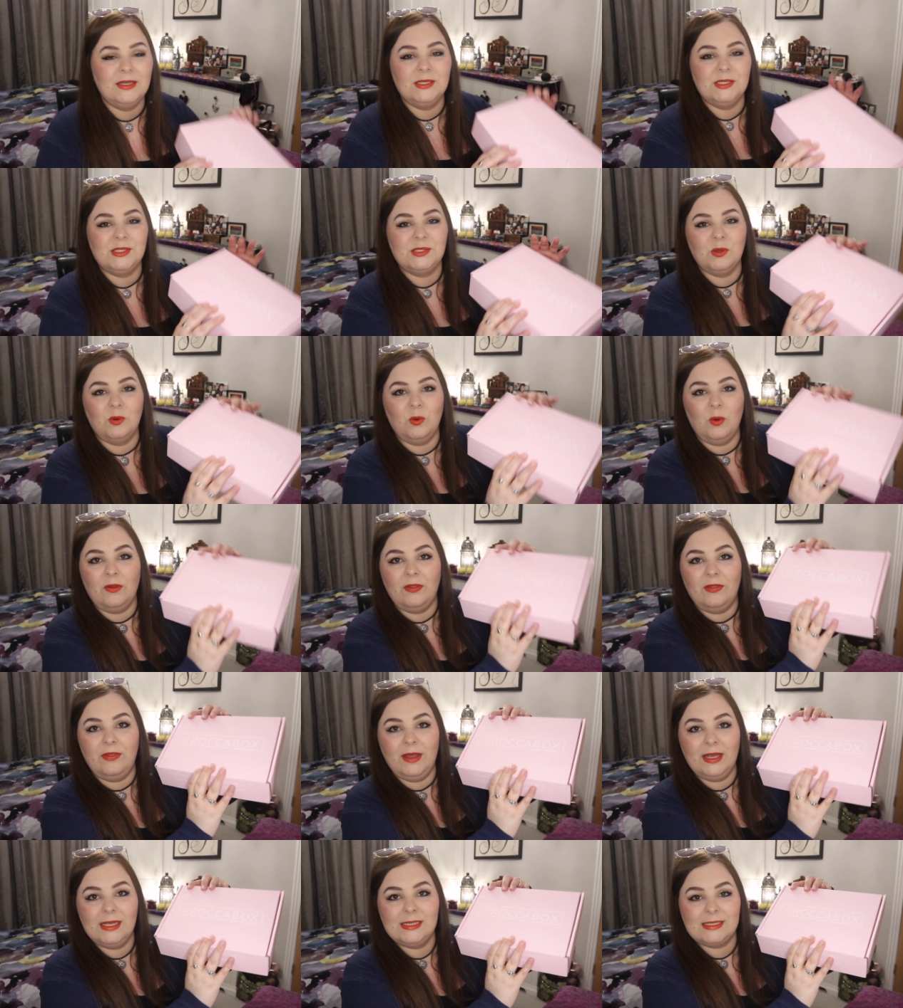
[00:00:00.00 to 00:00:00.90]
So
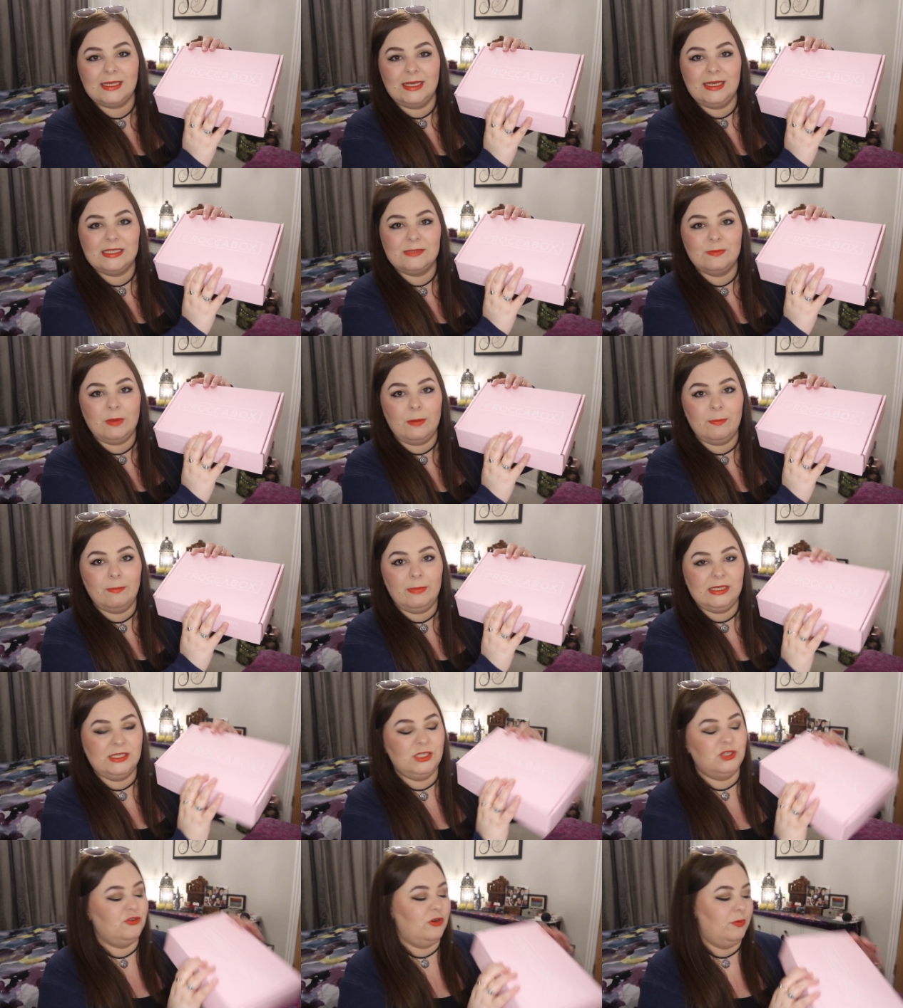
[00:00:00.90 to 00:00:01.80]
this is my
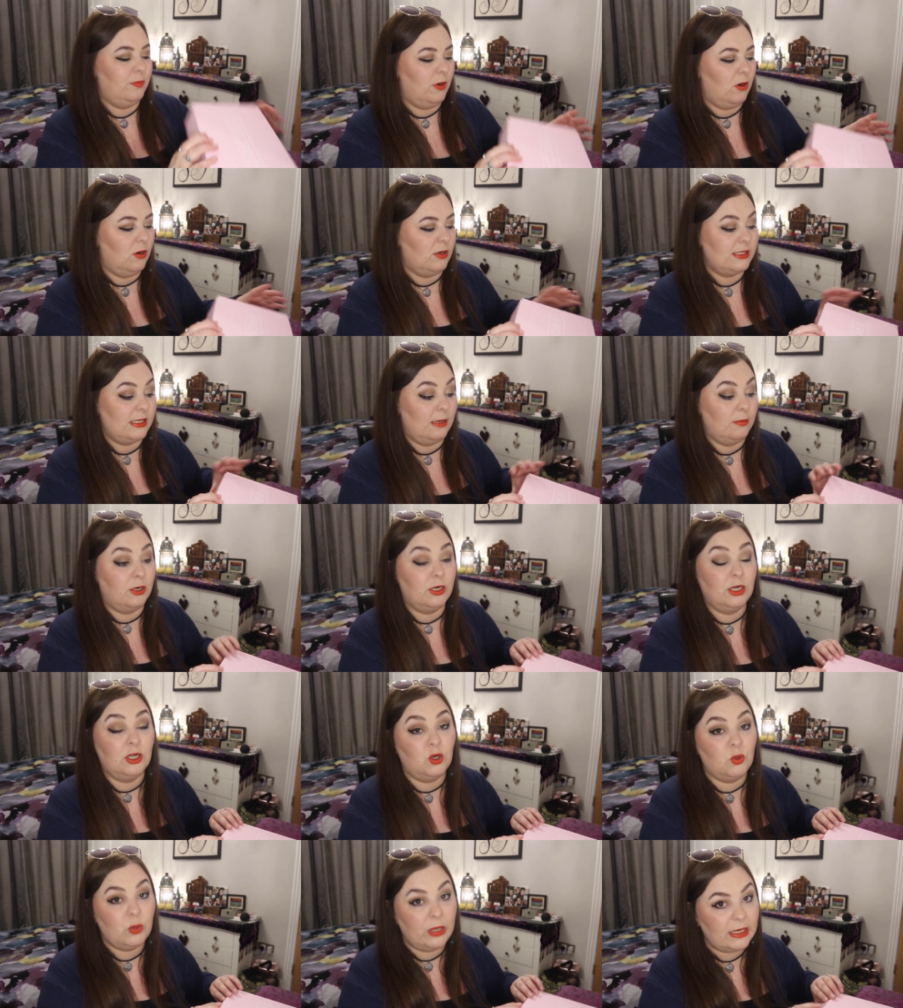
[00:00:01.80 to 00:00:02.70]
mystery box. I'm
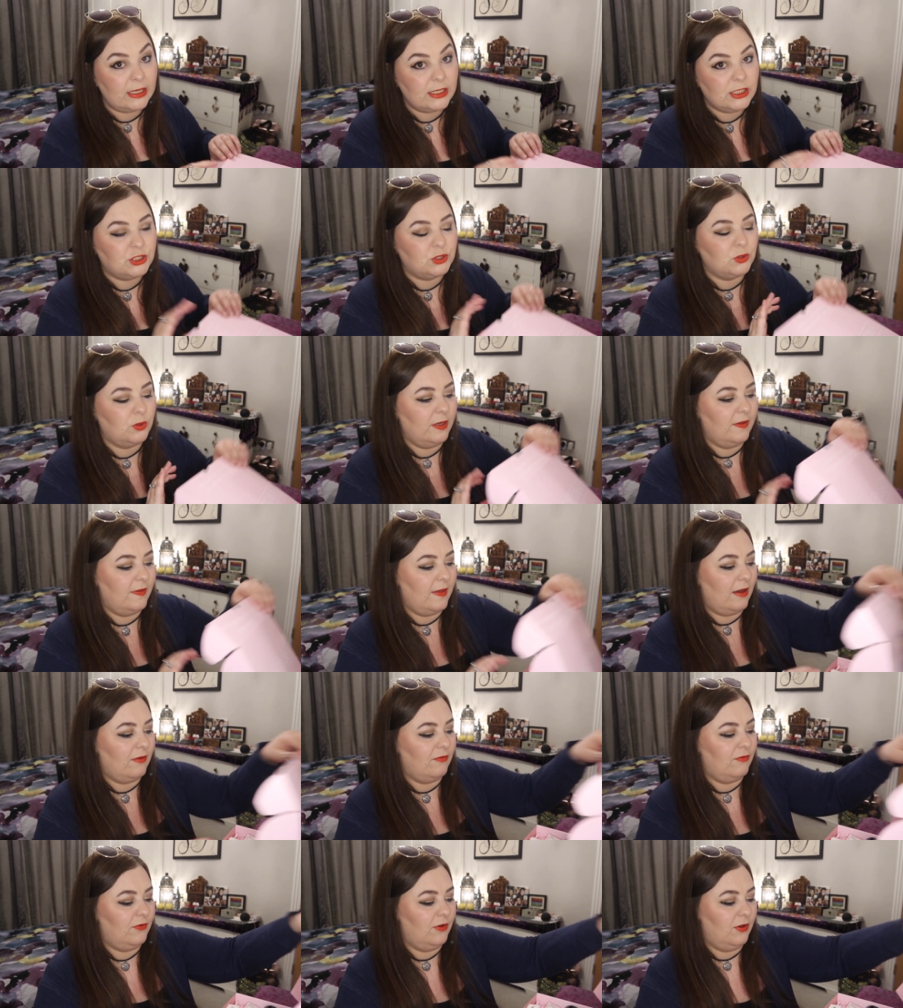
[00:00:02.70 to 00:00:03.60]
going to quickly show you
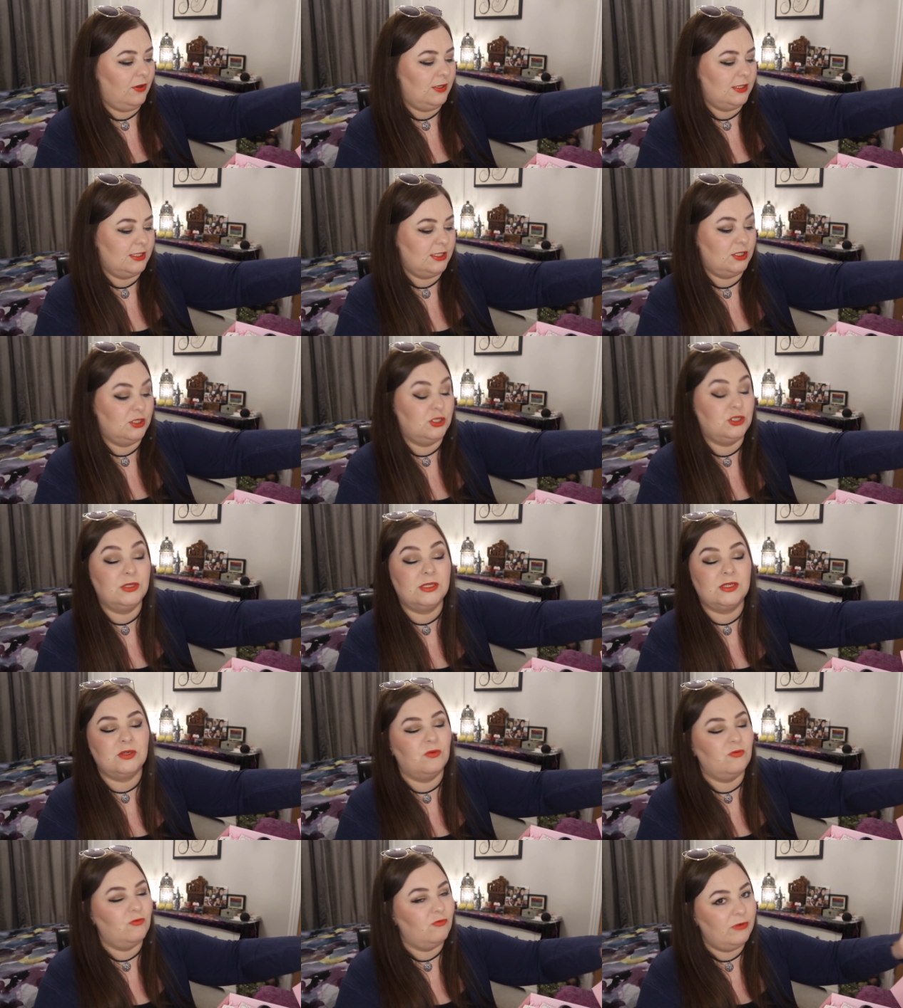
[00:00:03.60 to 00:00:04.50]
that first,
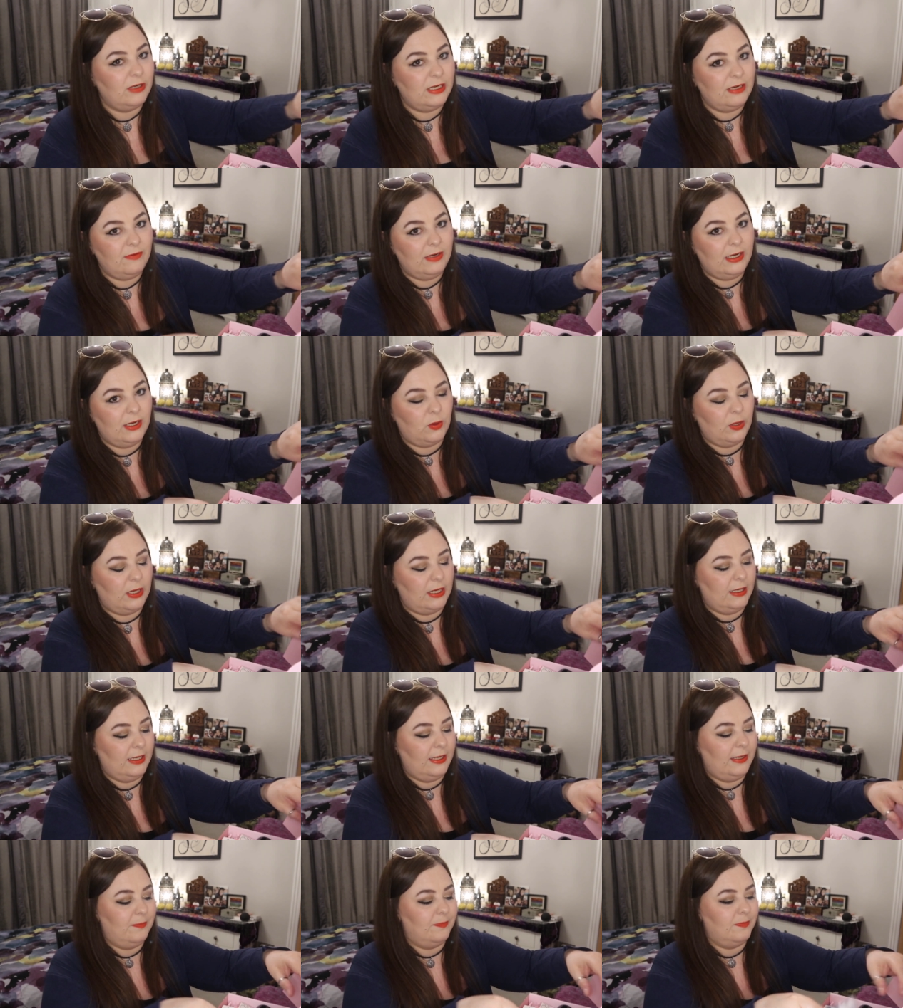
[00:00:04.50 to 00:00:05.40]
just really, really
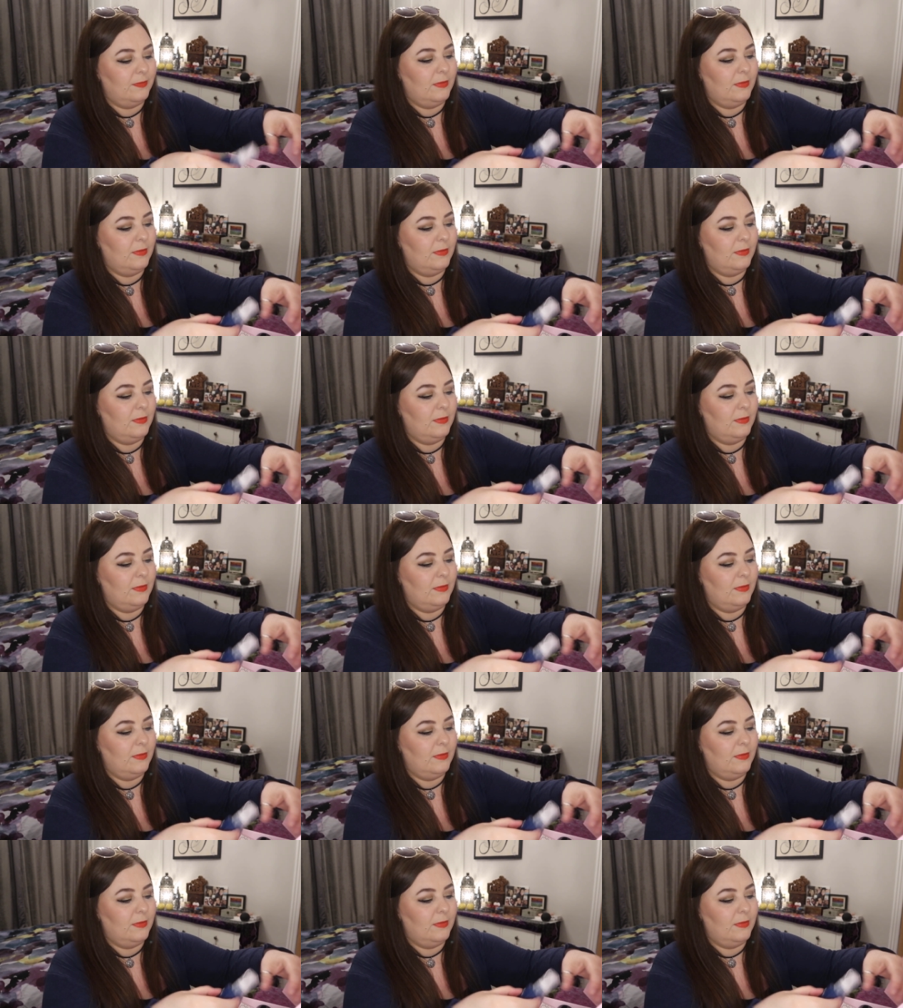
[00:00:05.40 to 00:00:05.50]
quickly.